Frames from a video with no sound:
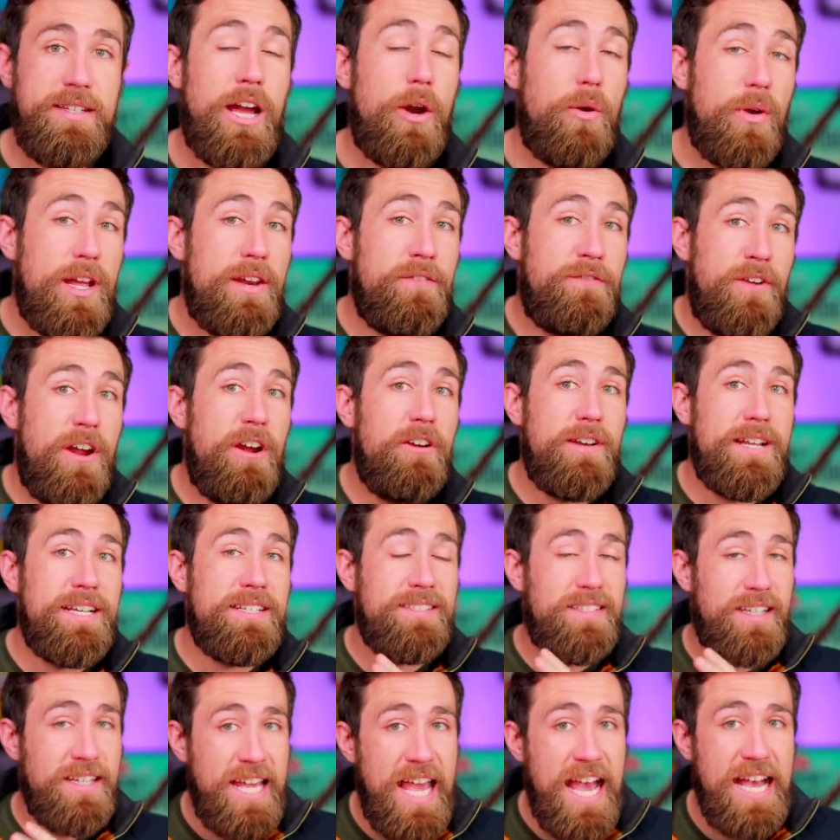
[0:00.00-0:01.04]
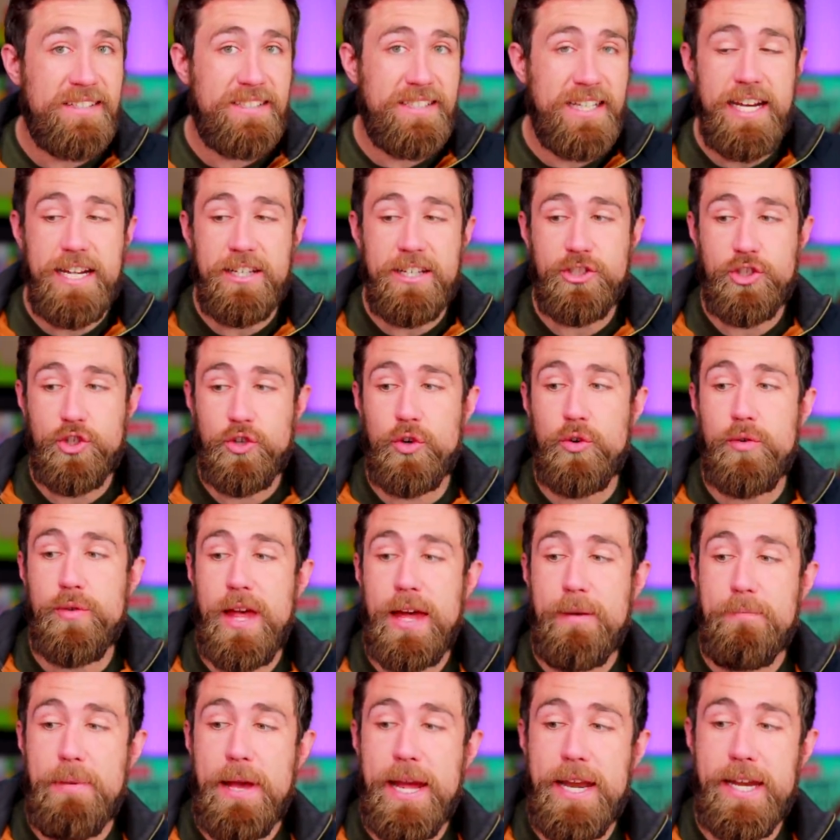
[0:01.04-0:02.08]
Now, in fairness, yes, it is true
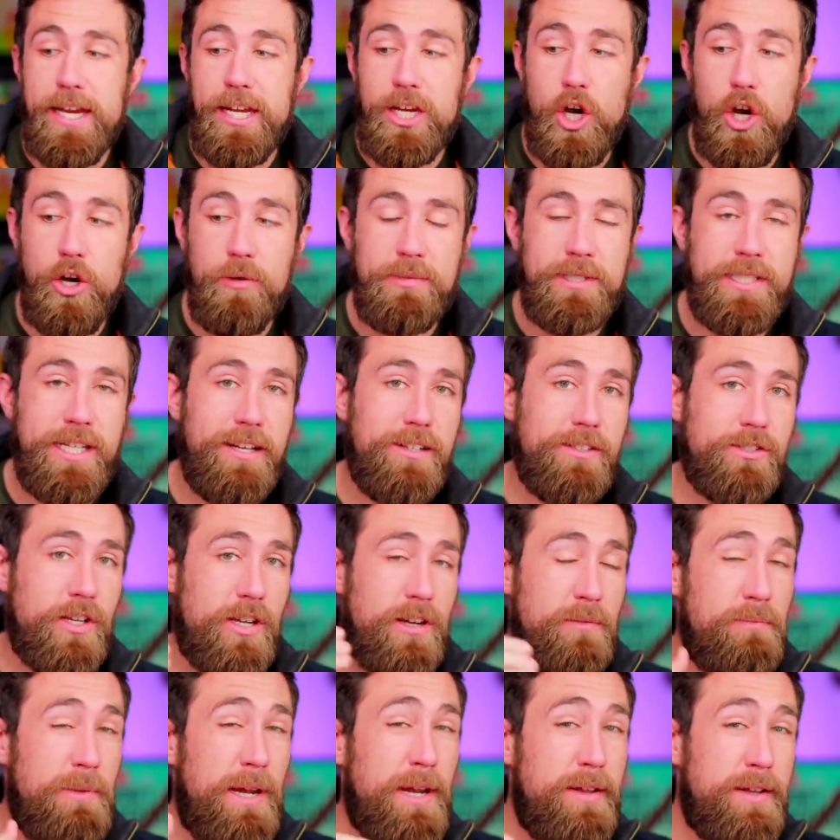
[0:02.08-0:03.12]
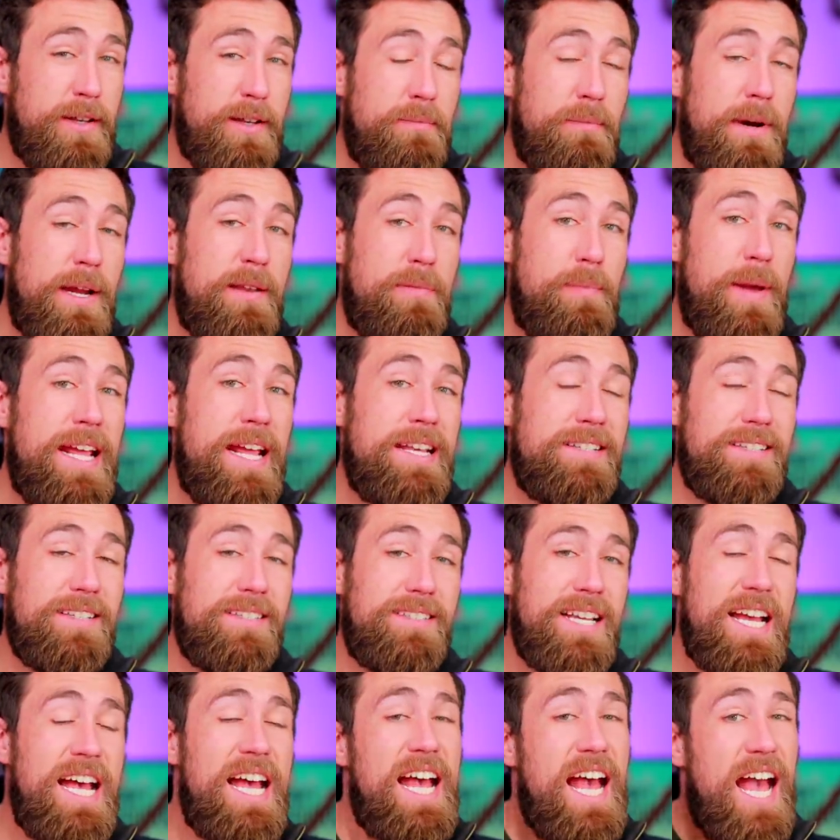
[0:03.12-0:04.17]
that pending home sales on a month to month
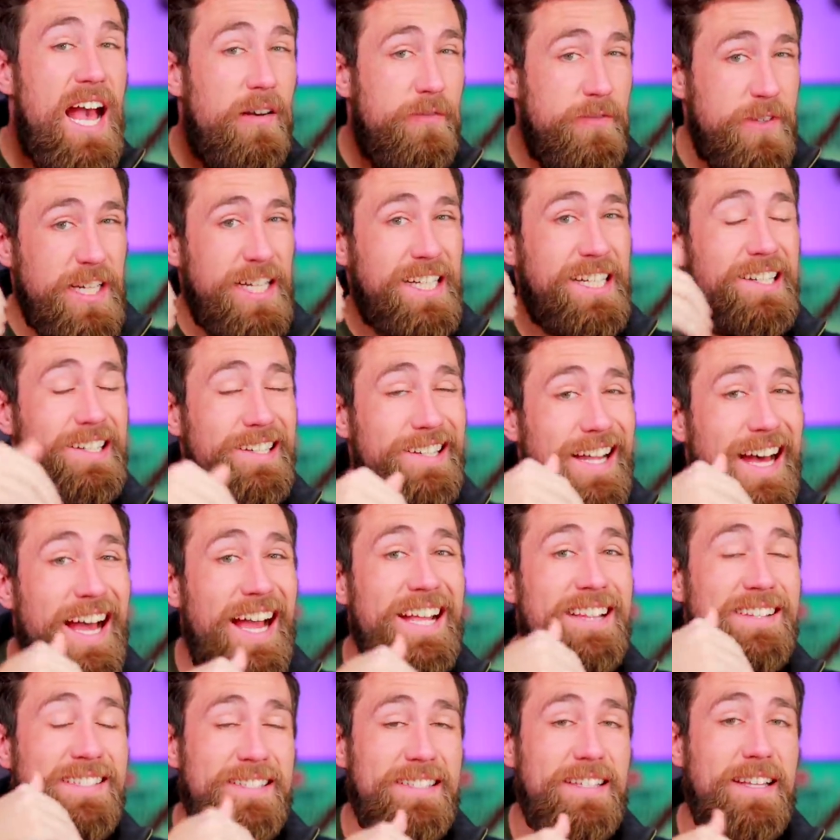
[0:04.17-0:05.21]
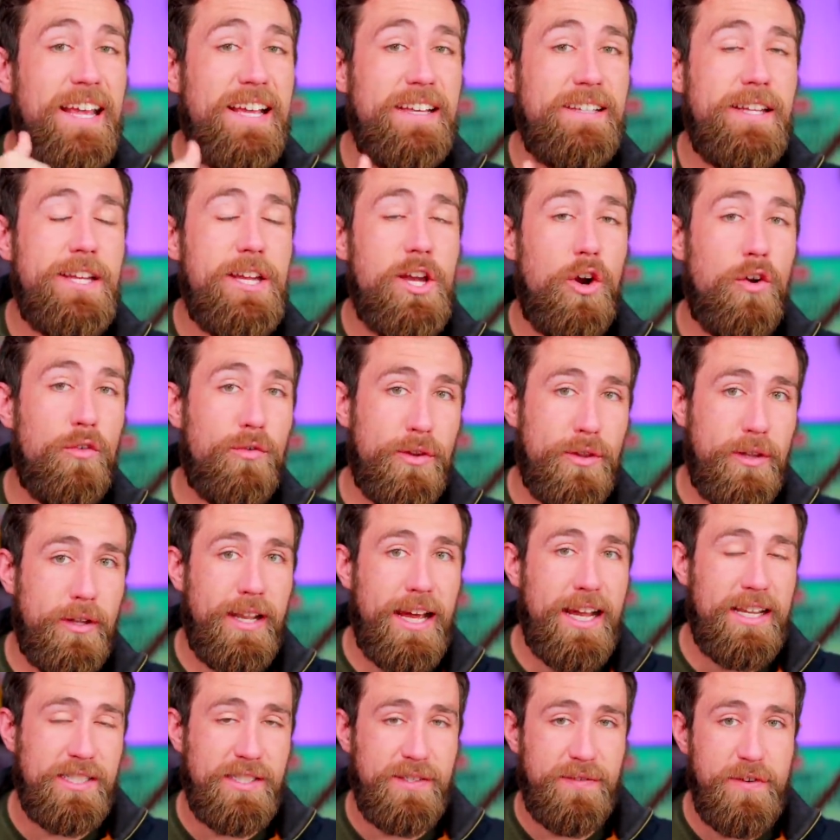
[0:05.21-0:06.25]
basis have declined slightly over the
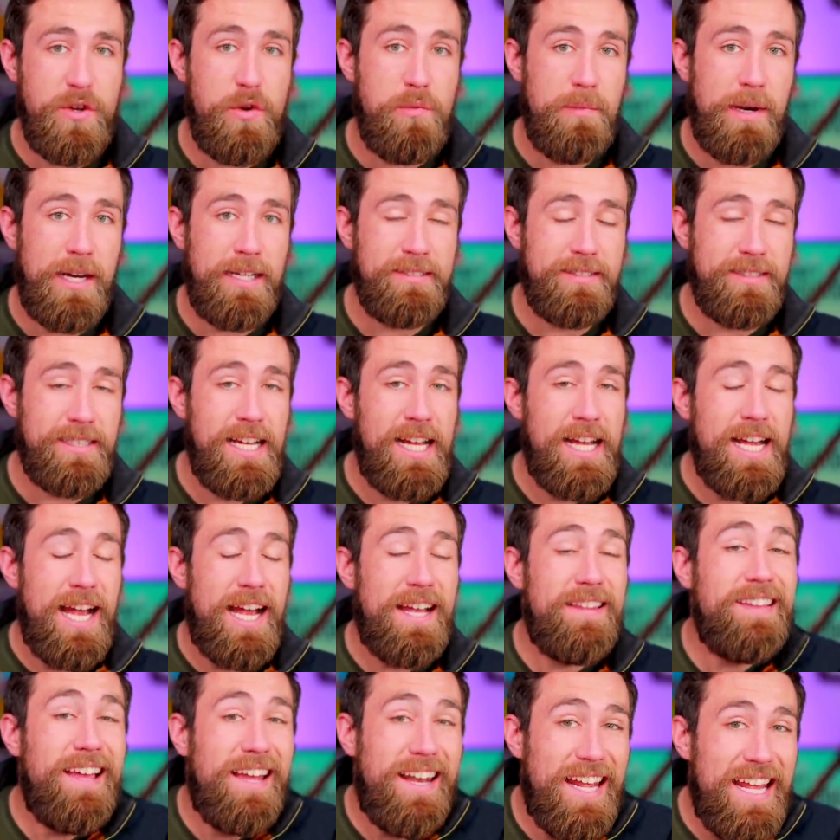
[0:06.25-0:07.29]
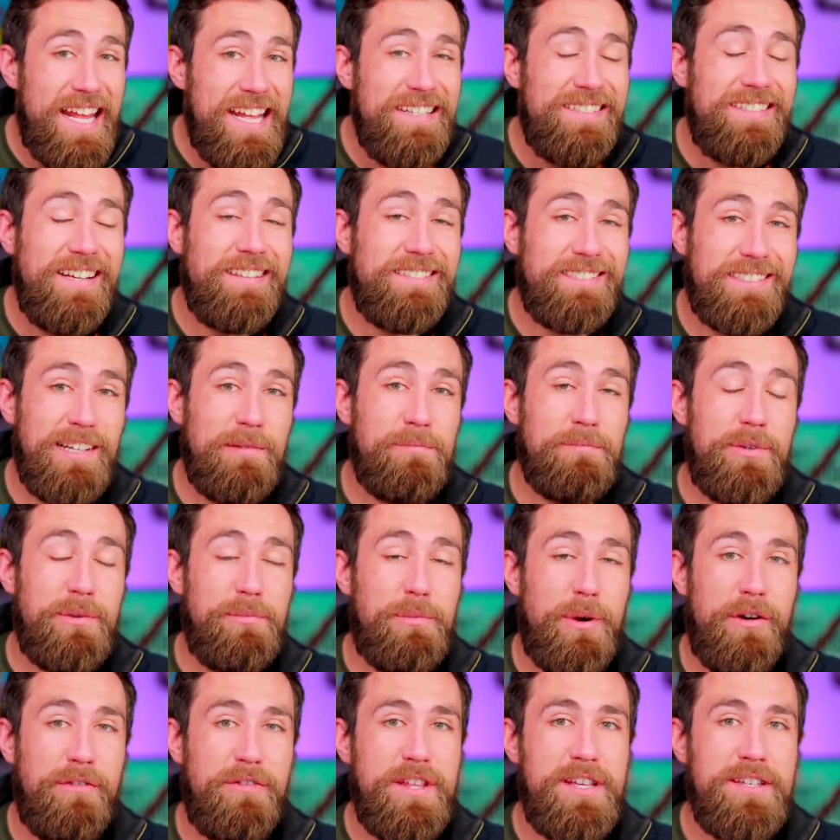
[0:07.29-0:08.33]
last few months, and that is a
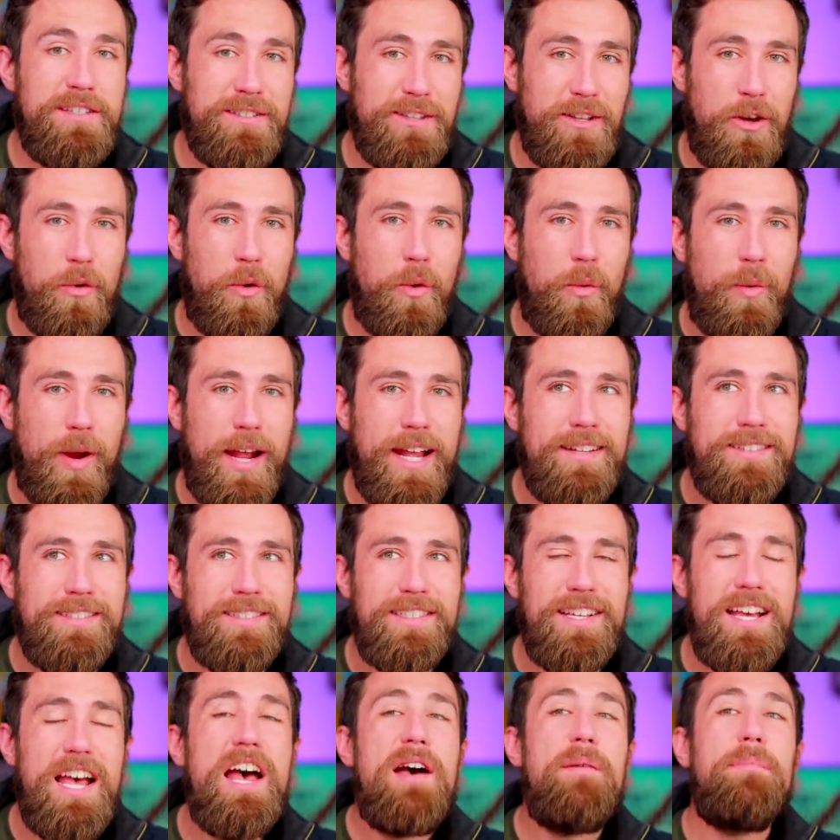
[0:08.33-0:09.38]
symptom of these lower rates.